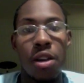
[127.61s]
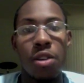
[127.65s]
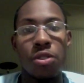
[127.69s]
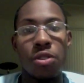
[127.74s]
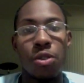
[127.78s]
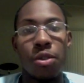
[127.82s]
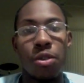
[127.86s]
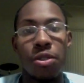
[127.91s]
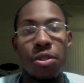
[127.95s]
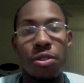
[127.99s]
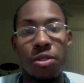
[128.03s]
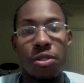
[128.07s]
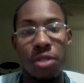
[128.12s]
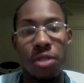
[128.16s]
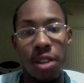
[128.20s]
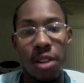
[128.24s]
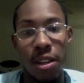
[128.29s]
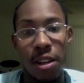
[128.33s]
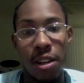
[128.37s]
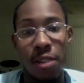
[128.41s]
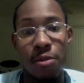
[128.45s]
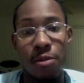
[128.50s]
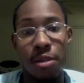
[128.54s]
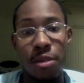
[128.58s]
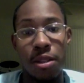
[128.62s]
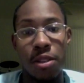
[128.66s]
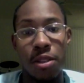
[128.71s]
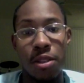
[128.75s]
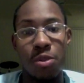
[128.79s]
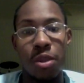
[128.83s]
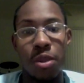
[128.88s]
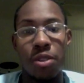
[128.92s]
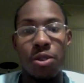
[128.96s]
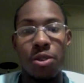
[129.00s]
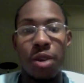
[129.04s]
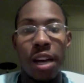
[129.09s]
So what you start off with is
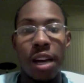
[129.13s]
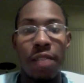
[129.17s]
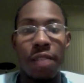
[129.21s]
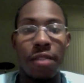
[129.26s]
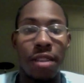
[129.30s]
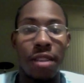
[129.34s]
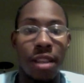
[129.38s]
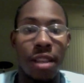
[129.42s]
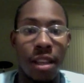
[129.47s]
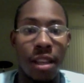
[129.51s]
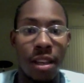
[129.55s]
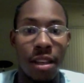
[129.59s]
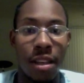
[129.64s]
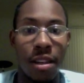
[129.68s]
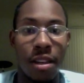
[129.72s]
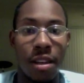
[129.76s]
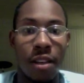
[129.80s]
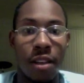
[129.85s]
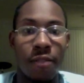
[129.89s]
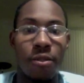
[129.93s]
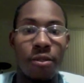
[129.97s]
what you have in the end.